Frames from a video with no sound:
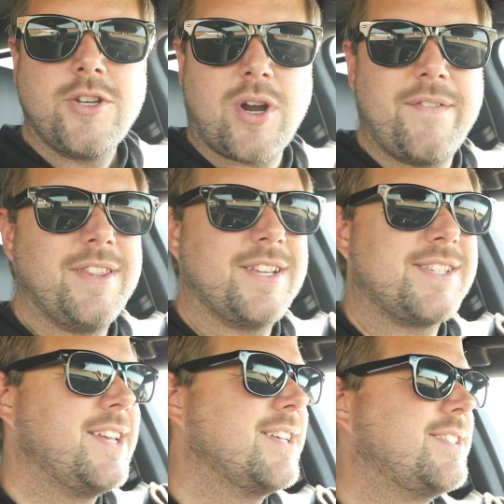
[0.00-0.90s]
Driving this
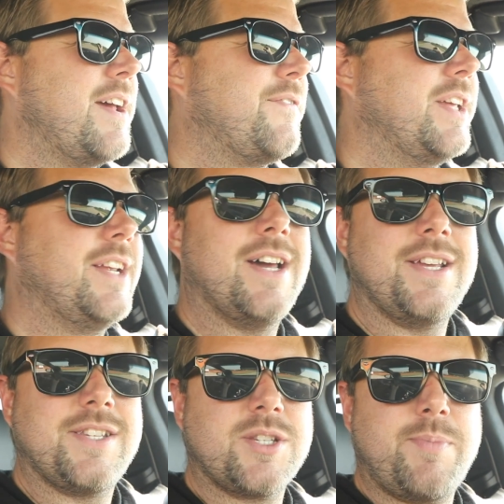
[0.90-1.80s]
thing is definitely a
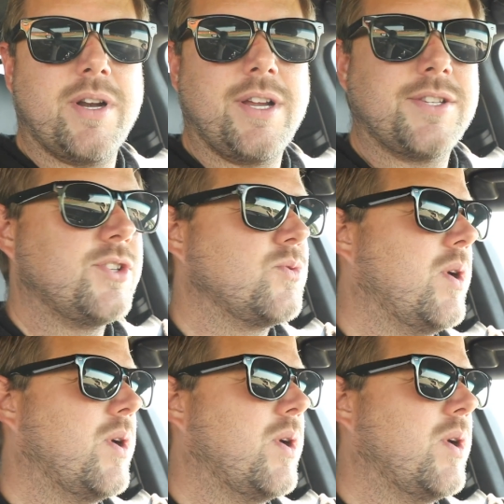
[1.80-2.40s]
nice experience as